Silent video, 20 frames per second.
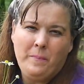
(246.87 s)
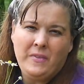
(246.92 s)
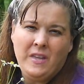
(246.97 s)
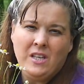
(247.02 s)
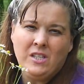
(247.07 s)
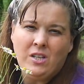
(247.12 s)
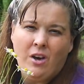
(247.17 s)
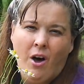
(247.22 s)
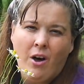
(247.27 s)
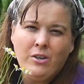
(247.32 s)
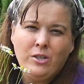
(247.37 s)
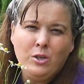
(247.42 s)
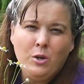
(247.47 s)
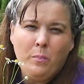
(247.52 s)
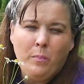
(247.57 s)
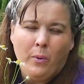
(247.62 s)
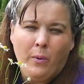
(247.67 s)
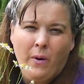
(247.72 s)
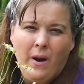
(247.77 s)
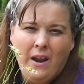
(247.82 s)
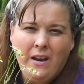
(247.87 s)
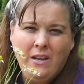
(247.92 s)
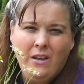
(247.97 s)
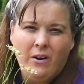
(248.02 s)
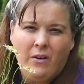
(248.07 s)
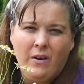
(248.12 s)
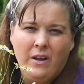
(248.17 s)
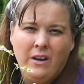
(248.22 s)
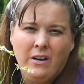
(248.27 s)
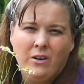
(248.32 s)
It's also
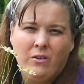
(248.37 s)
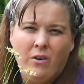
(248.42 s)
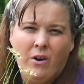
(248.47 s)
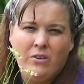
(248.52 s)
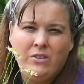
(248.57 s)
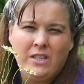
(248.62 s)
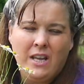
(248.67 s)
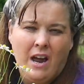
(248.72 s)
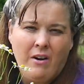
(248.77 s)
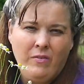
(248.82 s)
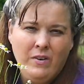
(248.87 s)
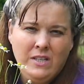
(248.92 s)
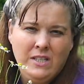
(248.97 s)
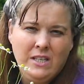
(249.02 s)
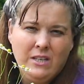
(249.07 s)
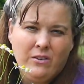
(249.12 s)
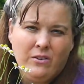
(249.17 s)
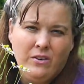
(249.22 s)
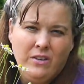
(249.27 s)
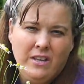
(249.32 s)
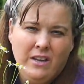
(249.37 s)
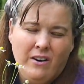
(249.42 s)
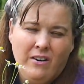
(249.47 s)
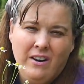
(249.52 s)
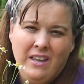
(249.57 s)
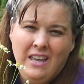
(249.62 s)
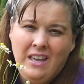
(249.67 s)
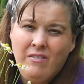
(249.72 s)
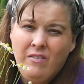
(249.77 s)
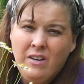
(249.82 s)
perennial and it grows every single year,
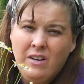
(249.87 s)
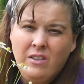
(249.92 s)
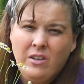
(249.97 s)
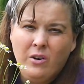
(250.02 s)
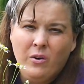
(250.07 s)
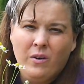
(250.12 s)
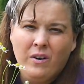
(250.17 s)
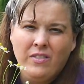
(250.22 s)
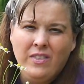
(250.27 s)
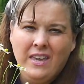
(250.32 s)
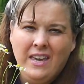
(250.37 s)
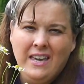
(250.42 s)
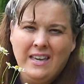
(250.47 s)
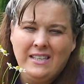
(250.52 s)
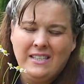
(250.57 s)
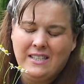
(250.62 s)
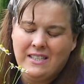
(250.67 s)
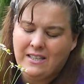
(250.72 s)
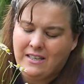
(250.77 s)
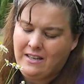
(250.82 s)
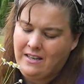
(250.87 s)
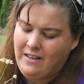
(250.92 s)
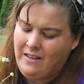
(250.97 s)
even in the Northeast.